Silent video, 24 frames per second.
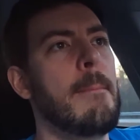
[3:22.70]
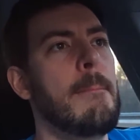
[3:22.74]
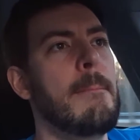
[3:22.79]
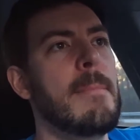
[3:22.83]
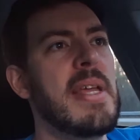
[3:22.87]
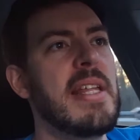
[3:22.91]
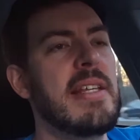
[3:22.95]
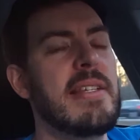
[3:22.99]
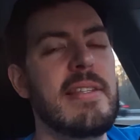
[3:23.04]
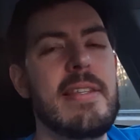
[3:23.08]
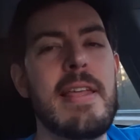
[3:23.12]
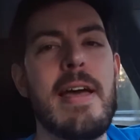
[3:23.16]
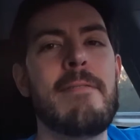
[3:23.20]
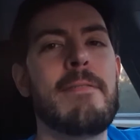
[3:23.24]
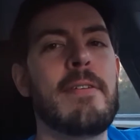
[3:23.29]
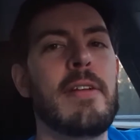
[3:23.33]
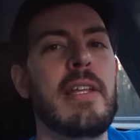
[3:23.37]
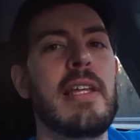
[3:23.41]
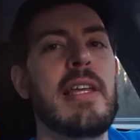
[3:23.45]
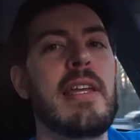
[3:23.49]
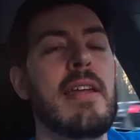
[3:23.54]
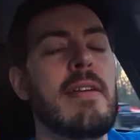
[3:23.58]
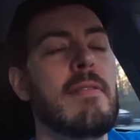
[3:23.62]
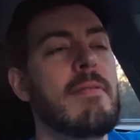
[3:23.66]
it's
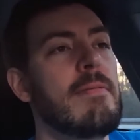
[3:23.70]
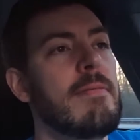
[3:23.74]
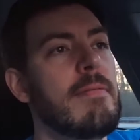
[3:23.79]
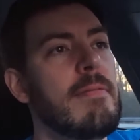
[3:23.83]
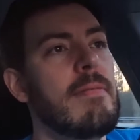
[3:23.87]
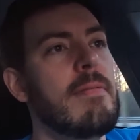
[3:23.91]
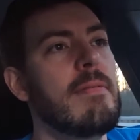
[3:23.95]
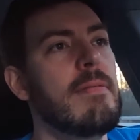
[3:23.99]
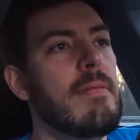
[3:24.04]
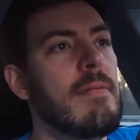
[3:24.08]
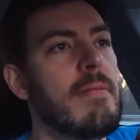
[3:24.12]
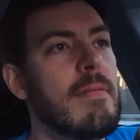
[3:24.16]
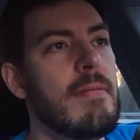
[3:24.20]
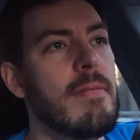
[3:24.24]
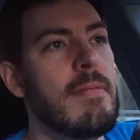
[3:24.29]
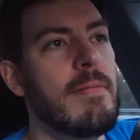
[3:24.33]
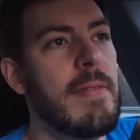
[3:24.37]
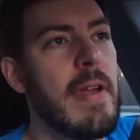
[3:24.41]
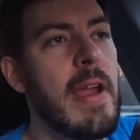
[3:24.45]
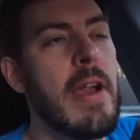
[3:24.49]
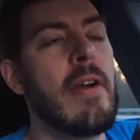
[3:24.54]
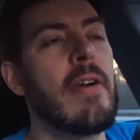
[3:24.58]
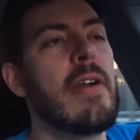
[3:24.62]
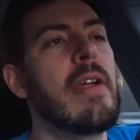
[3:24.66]
definitely
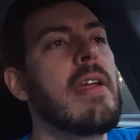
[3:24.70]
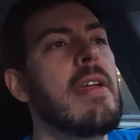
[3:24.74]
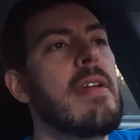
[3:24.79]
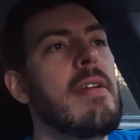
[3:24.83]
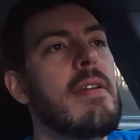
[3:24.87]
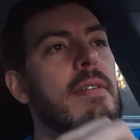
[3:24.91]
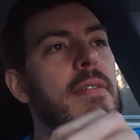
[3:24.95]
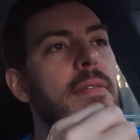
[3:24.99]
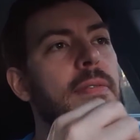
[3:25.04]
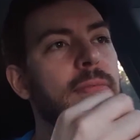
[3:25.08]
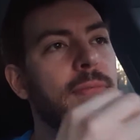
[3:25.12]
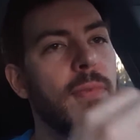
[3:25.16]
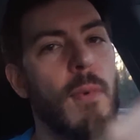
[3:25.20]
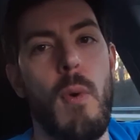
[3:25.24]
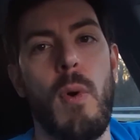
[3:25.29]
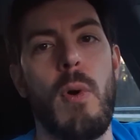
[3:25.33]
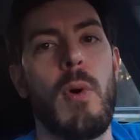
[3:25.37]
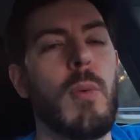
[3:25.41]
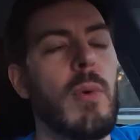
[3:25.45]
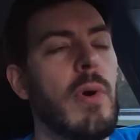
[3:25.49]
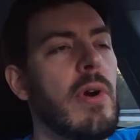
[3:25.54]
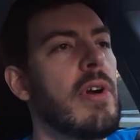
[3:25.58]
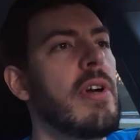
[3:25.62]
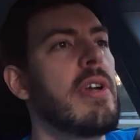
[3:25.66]
very
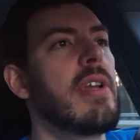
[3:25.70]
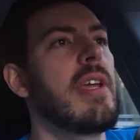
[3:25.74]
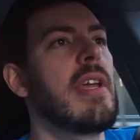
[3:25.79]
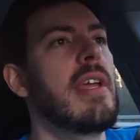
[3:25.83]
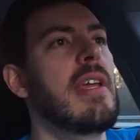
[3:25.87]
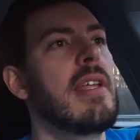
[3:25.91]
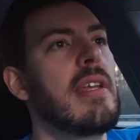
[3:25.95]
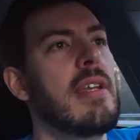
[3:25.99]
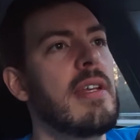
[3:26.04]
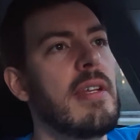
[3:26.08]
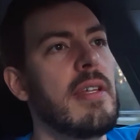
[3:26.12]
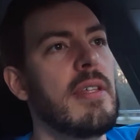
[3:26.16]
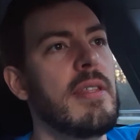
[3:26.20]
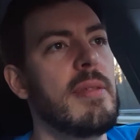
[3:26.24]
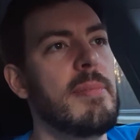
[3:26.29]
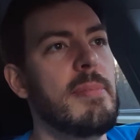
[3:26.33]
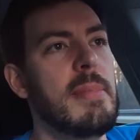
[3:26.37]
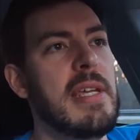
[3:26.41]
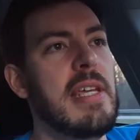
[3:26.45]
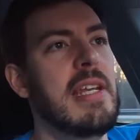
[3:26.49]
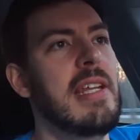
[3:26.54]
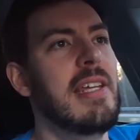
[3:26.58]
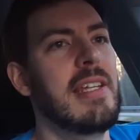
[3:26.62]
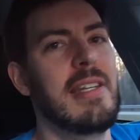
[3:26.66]
forward in the
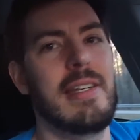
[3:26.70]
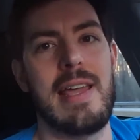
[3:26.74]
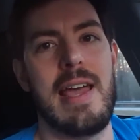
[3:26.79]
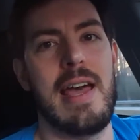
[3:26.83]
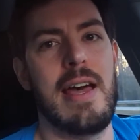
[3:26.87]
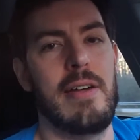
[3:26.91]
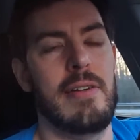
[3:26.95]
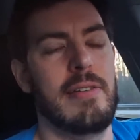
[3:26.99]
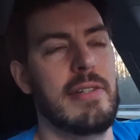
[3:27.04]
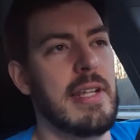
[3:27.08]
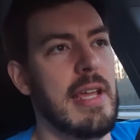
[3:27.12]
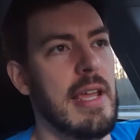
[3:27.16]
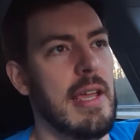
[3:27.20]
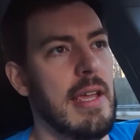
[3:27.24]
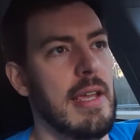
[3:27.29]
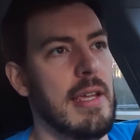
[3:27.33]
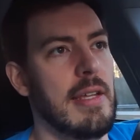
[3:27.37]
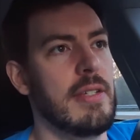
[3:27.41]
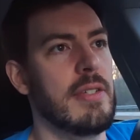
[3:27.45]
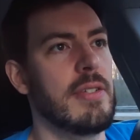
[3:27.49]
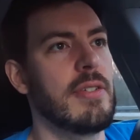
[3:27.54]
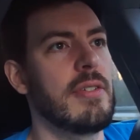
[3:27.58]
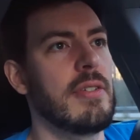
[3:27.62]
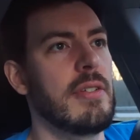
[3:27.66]
media
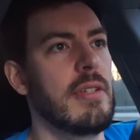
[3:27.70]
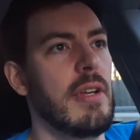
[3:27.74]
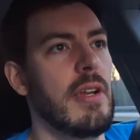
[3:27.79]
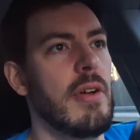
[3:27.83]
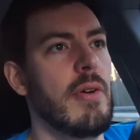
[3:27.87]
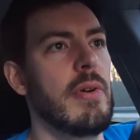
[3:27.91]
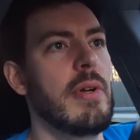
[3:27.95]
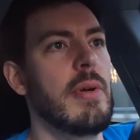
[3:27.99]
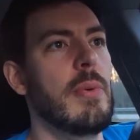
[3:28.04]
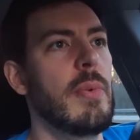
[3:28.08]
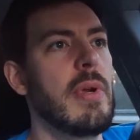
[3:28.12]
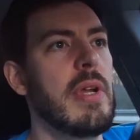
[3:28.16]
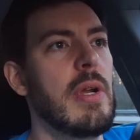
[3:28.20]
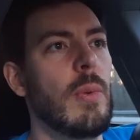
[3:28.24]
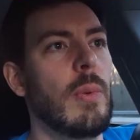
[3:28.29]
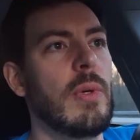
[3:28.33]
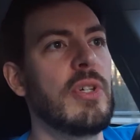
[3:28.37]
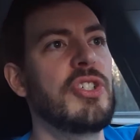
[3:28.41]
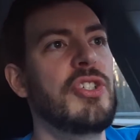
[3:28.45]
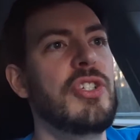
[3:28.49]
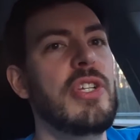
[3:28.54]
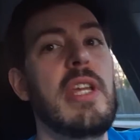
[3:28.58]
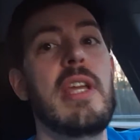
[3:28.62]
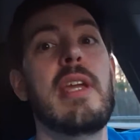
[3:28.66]
nowadays. You know, we're
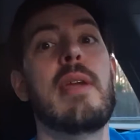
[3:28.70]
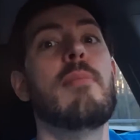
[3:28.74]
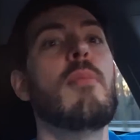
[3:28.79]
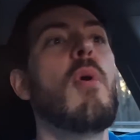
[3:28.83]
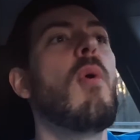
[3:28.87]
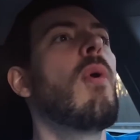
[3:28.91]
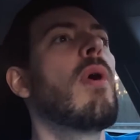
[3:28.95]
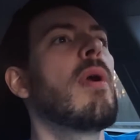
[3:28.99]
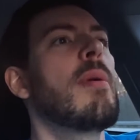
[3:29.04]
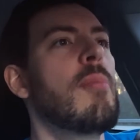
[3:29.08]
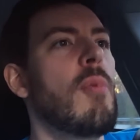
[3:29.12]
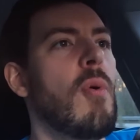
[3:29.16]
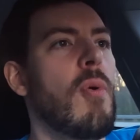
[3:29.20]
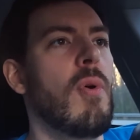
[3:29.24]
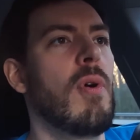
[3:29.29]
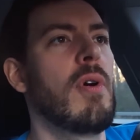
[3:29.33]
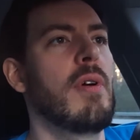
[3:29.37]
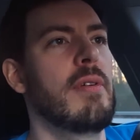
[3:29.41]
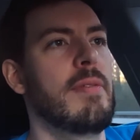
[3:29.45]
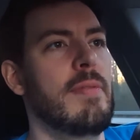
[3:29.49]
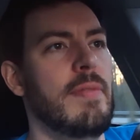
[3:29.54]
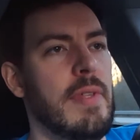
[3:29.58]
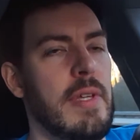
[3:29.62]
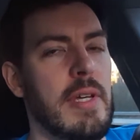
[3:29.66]
seeing more and more
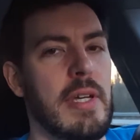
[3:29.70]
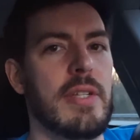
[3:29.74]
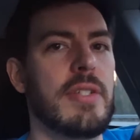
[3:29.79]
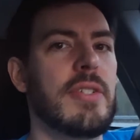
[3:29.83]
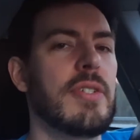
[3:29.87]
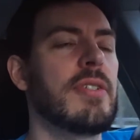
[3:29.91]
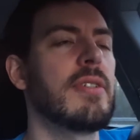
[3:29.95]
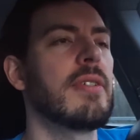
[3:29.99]
of this,